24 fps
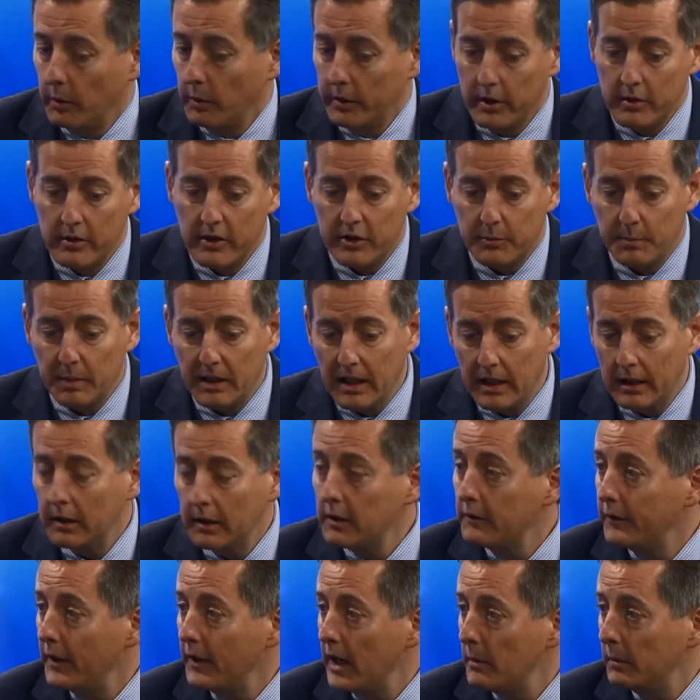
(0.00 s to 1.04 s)
whether you're just beginning a
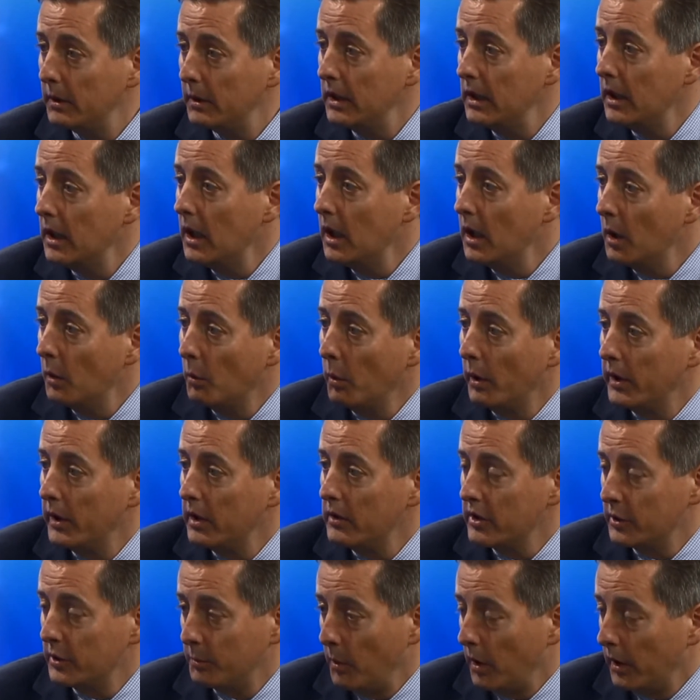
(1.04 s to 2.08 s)
family, whether you
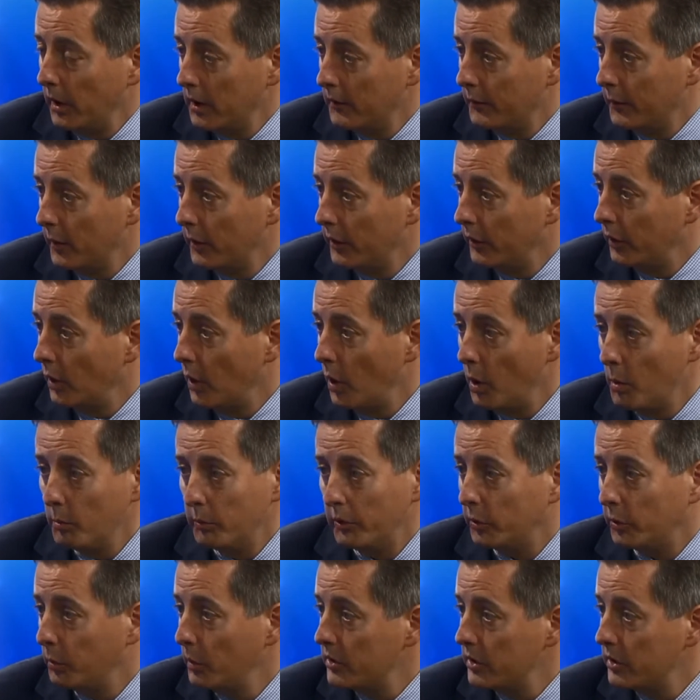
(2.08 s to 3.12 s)
just bought your first home,
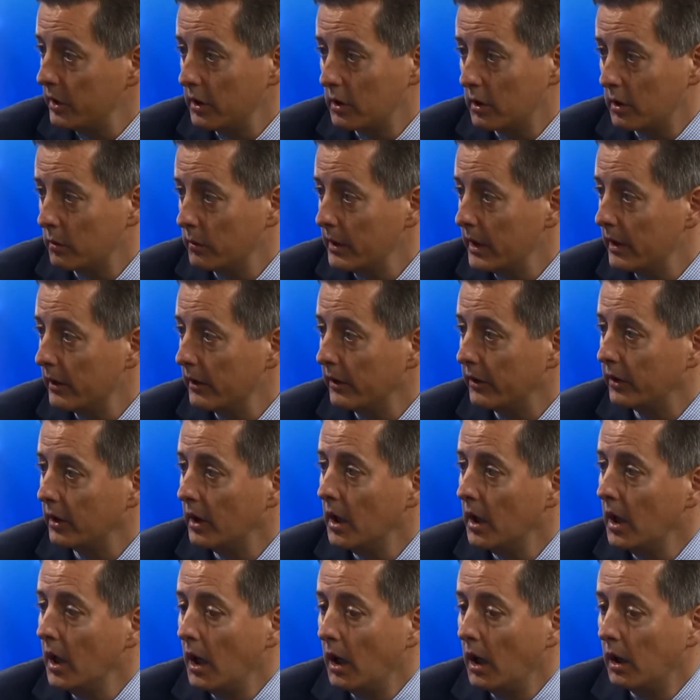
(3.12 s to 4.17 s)
switching careers,
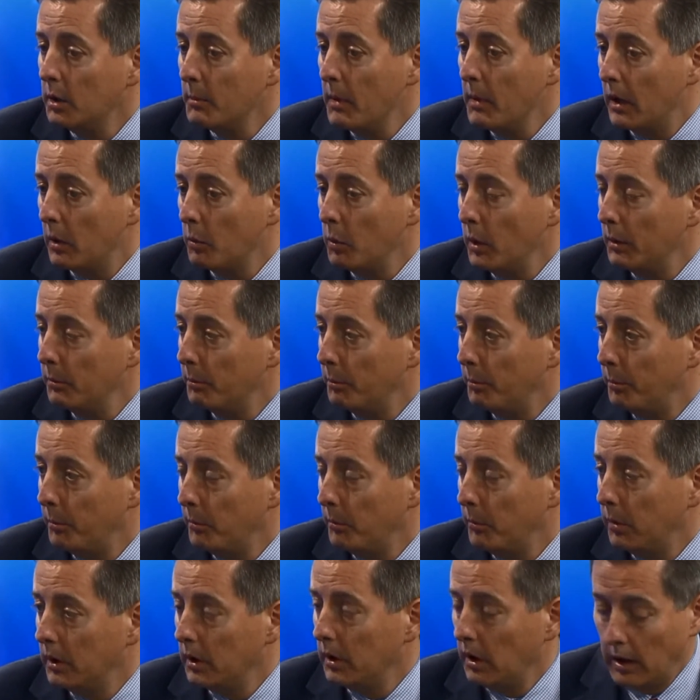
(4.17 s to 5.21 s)
no matter what
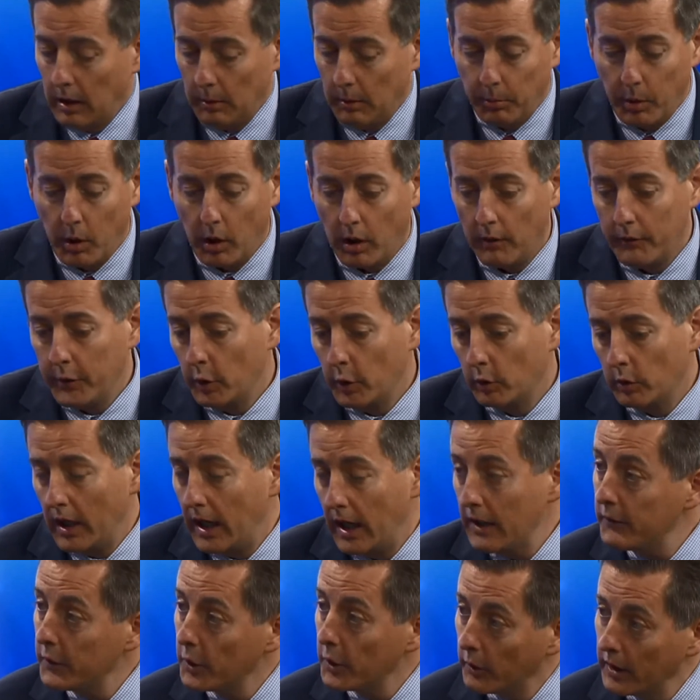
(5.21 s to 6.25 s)
uh, part of your
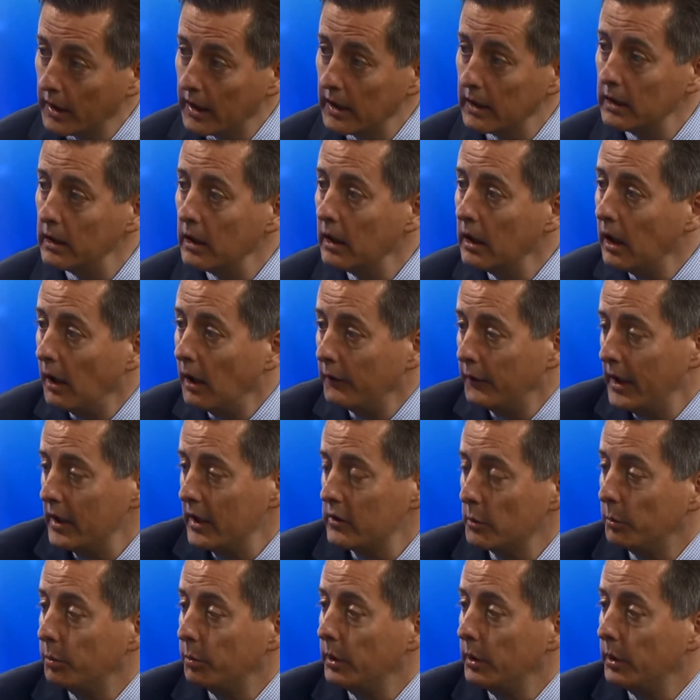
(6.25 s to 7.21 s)
life you're in, a financial